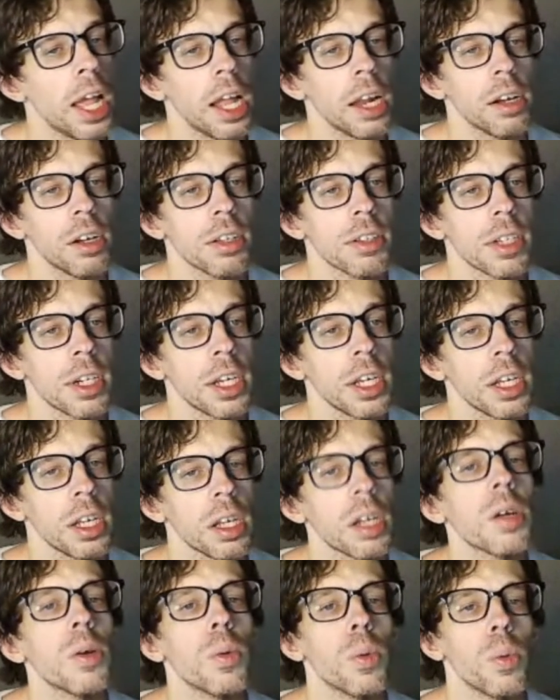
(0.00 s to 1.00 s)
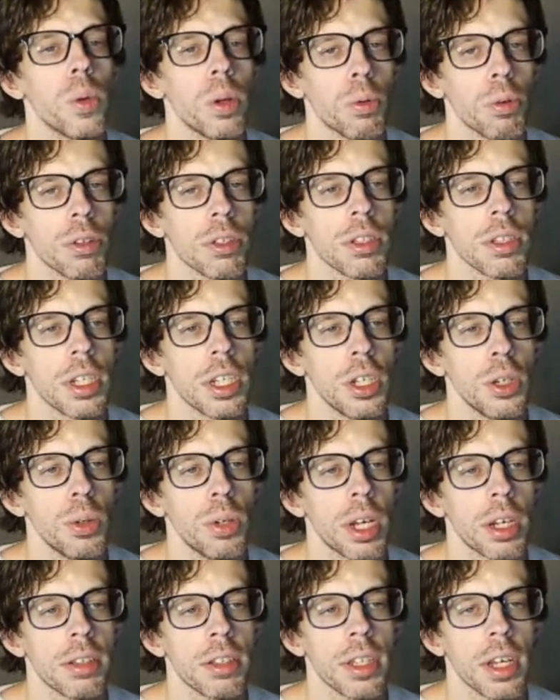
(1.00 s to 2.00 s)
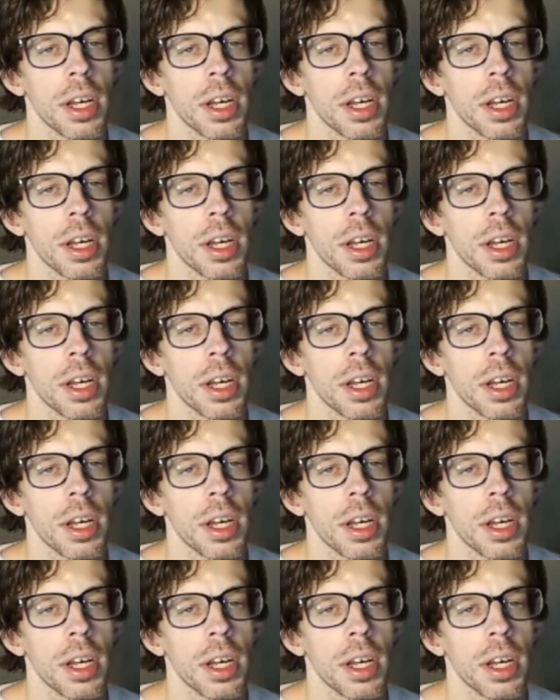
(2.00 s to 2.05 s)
and listening. We will see you next time.